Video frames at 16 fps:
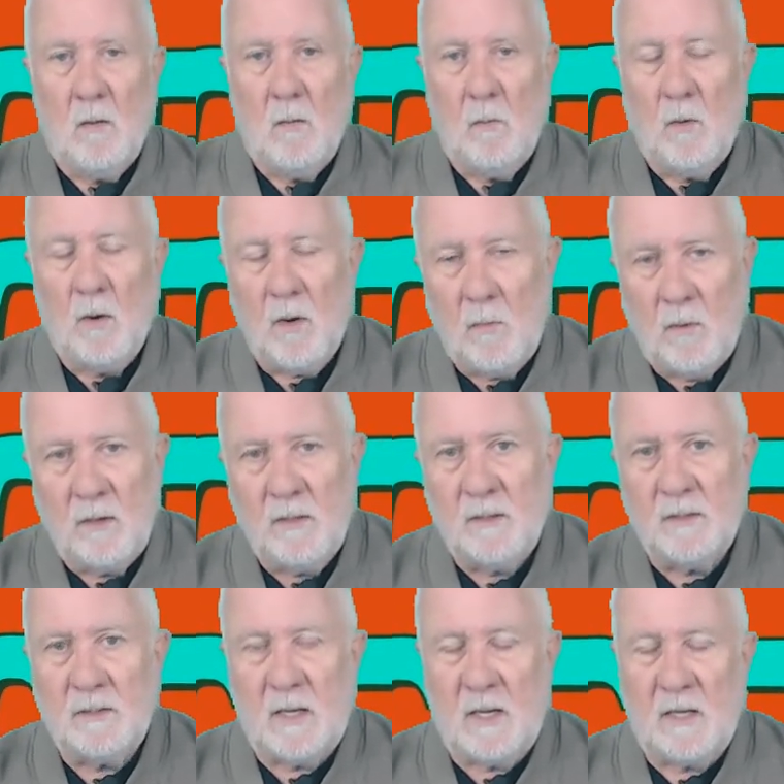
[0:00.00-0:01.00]
What I want to
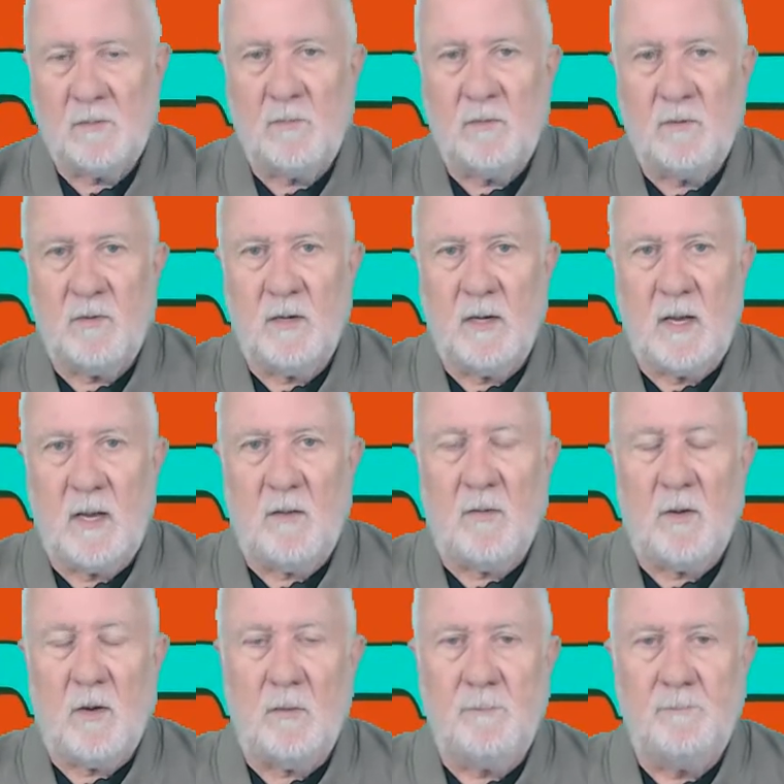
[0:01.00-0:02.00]
discuss with you now,
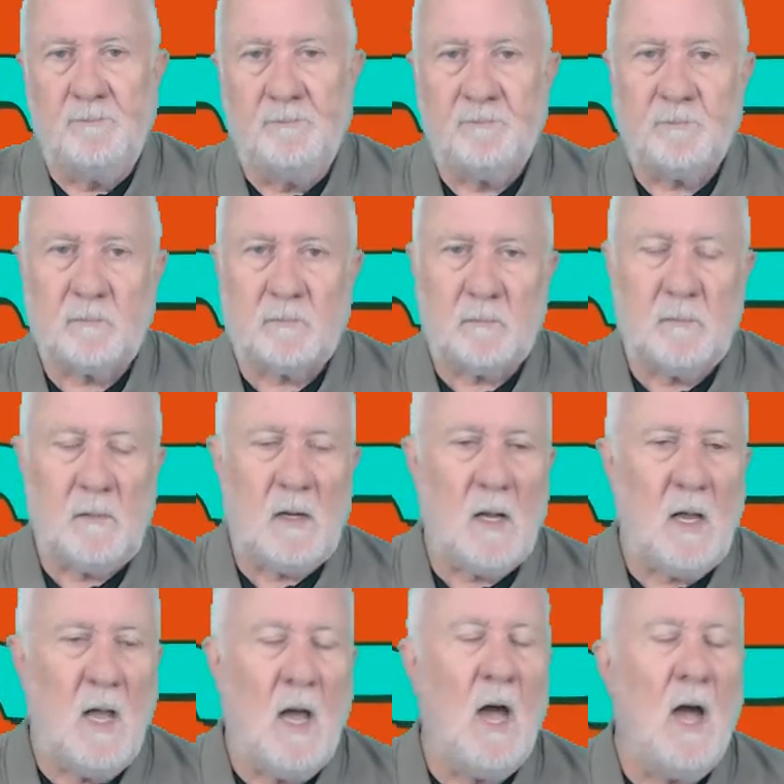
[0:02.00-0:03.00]
though,
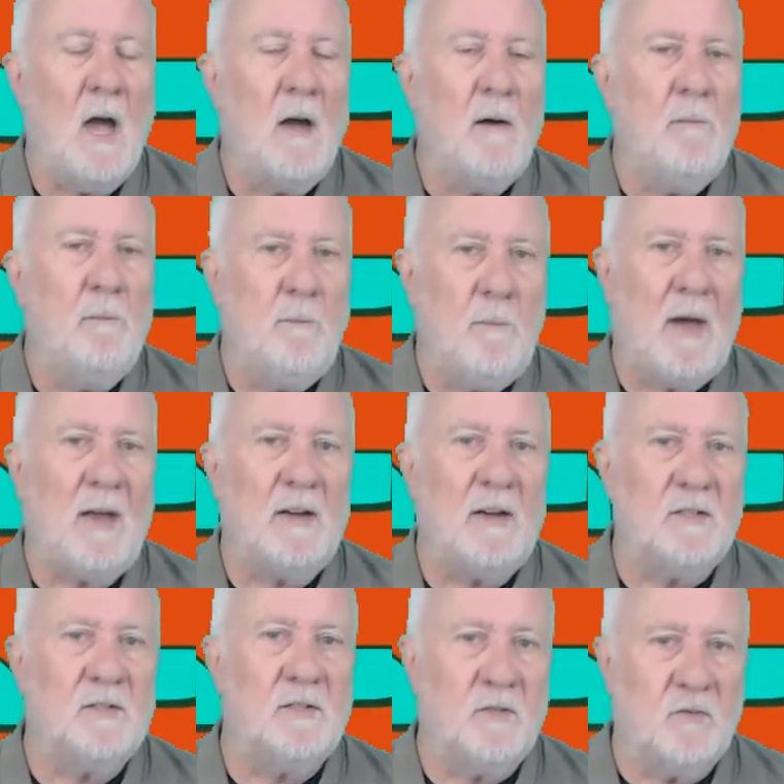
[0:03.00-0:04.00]
are
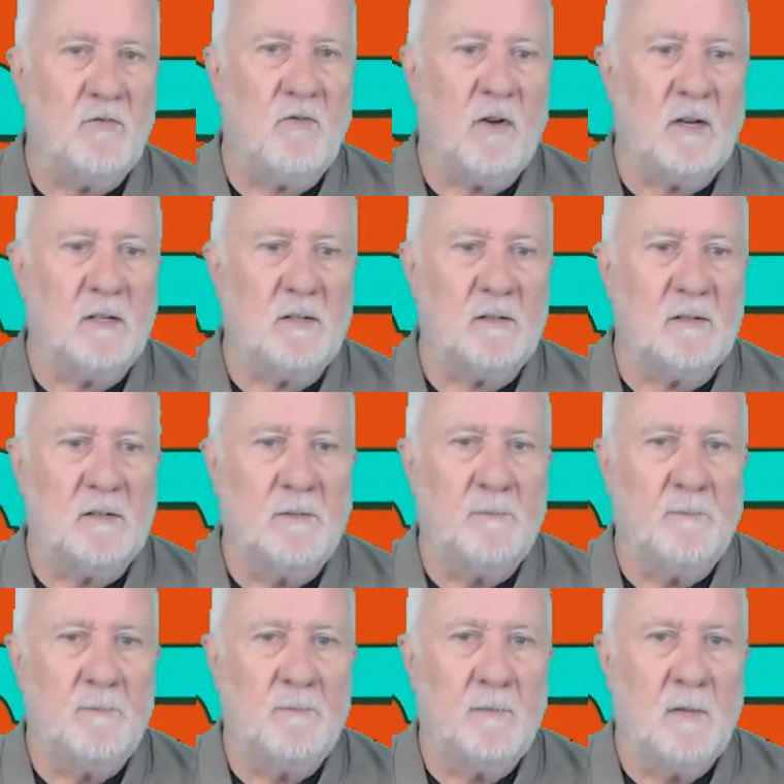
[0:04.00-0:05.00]
buttons and triggers.
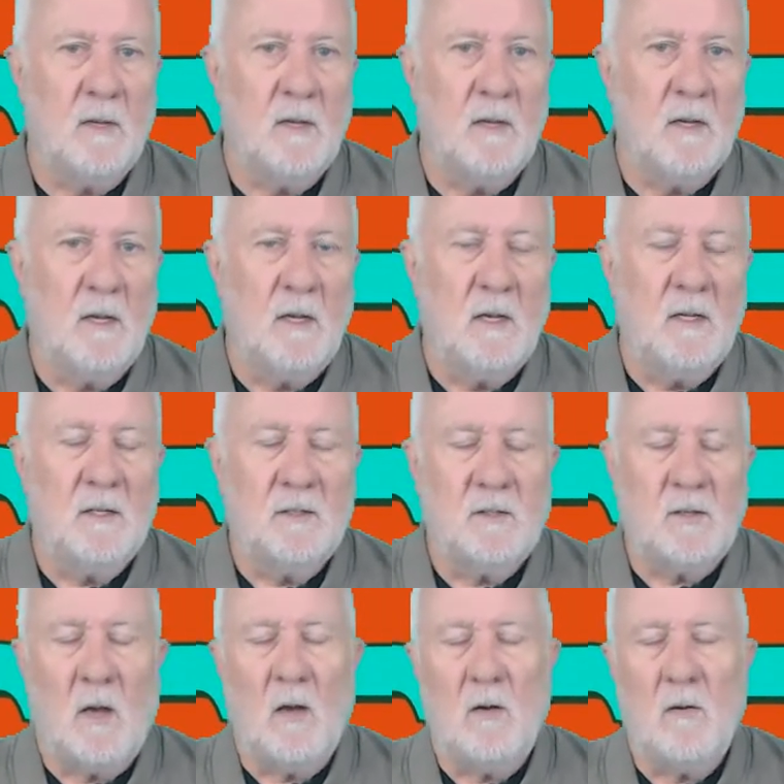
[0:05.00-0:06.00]

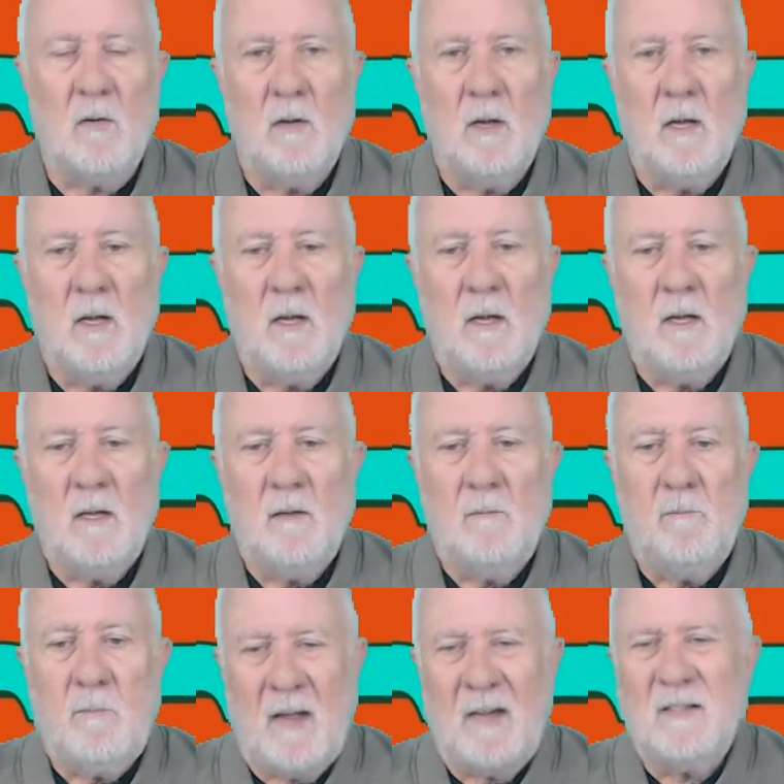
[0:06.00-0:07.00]
So
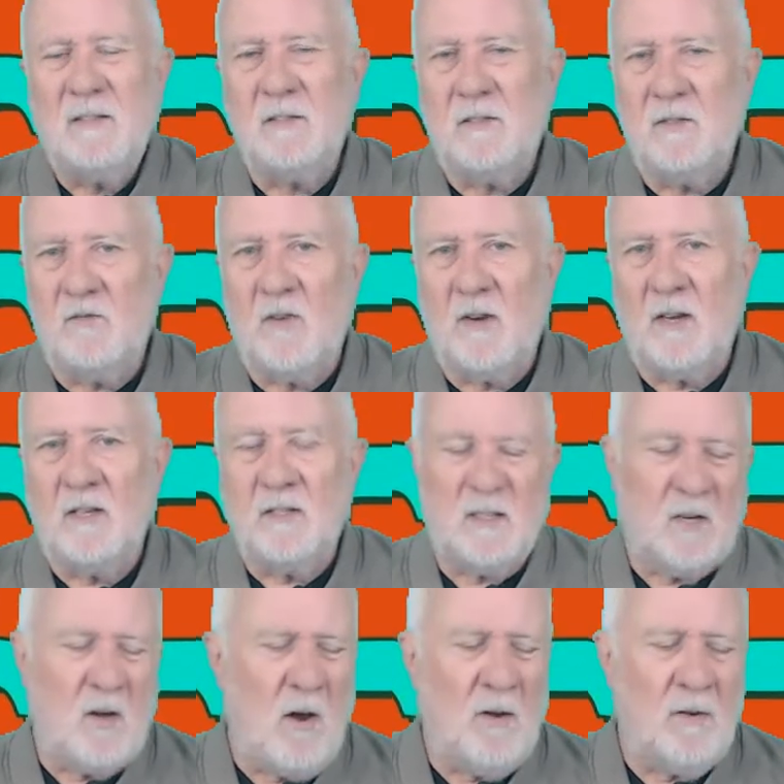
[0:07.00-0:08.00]
buttons and triggers are
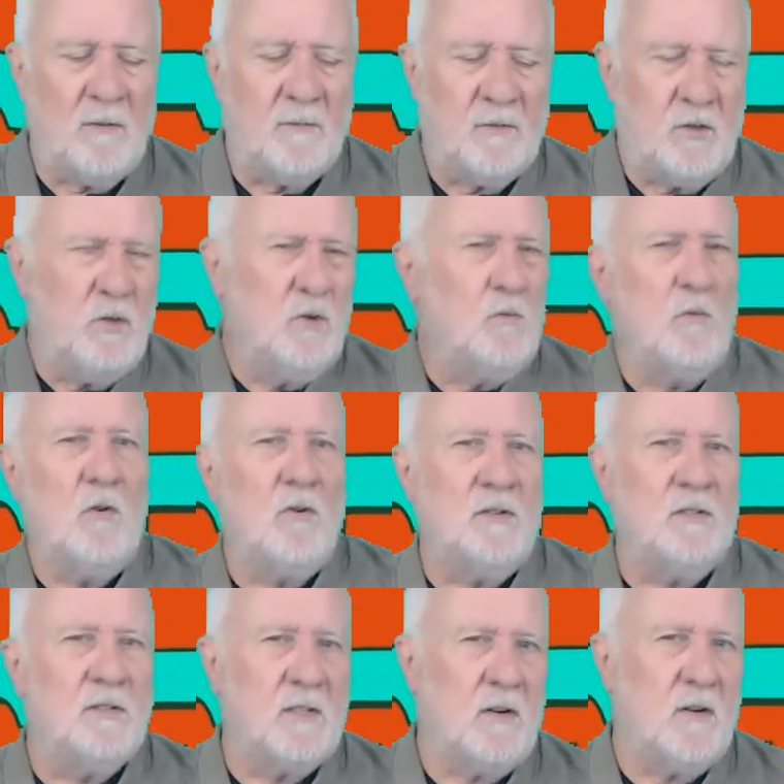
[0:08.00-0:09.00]
kind of two words
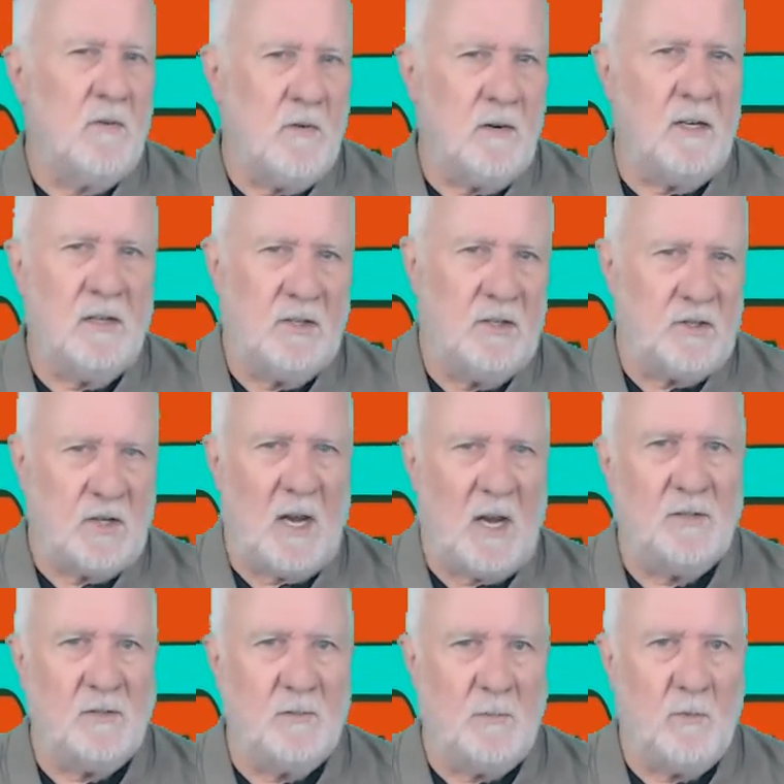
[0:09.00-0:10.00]
that are
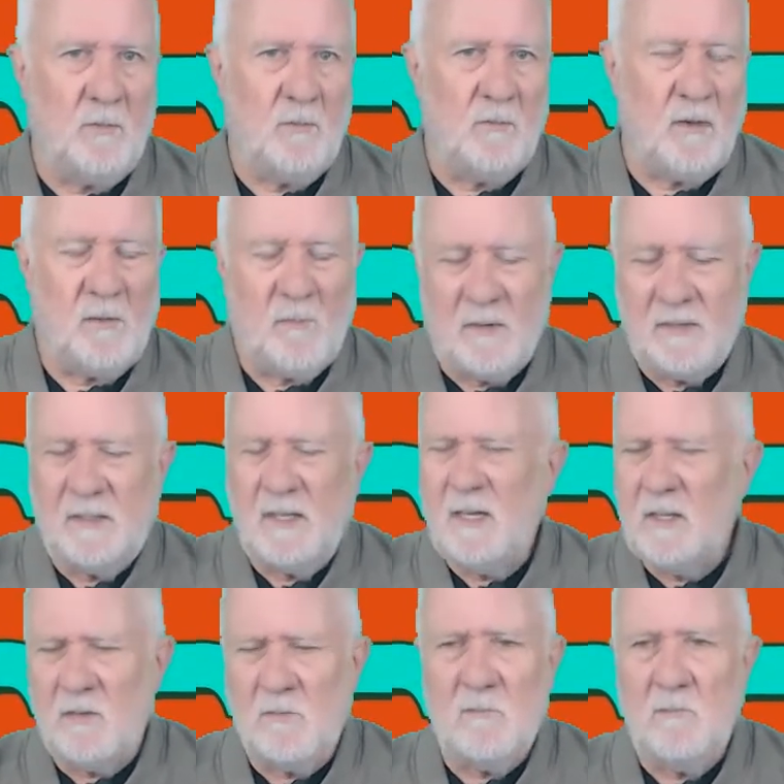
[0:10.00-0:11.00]
interchangeable, that we see
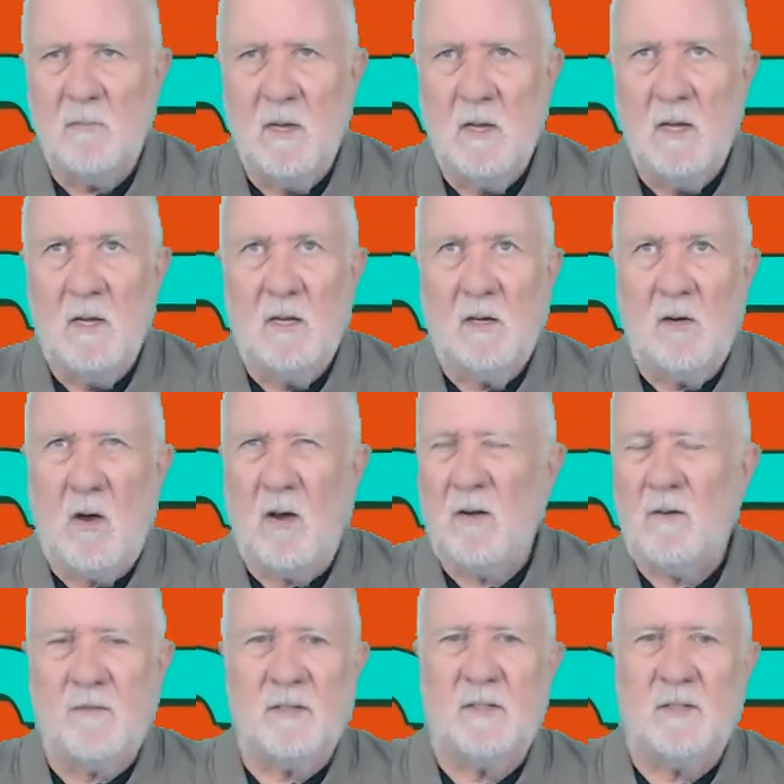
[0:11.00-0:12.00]
them kind
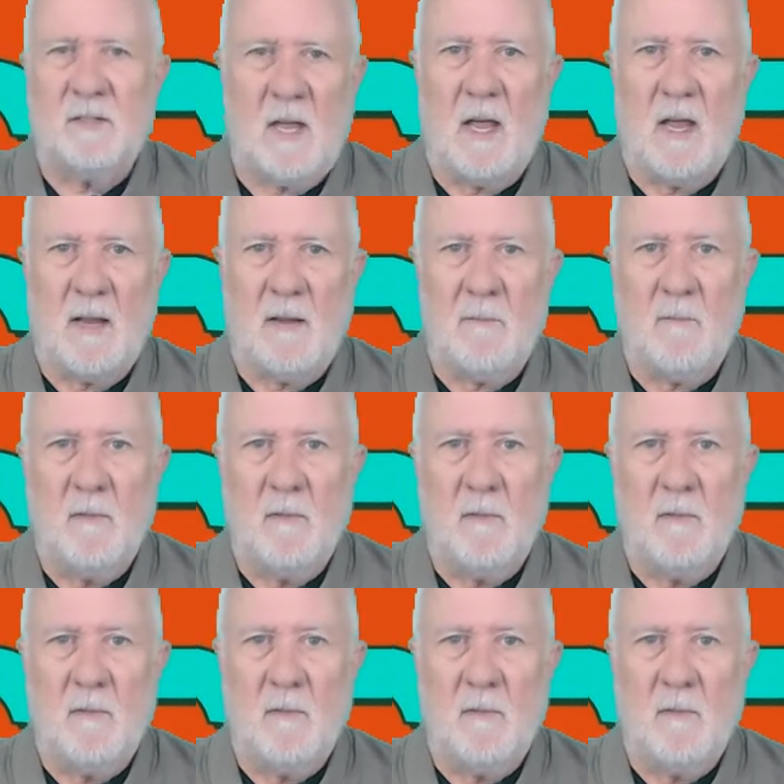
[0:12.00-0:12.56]
of the same.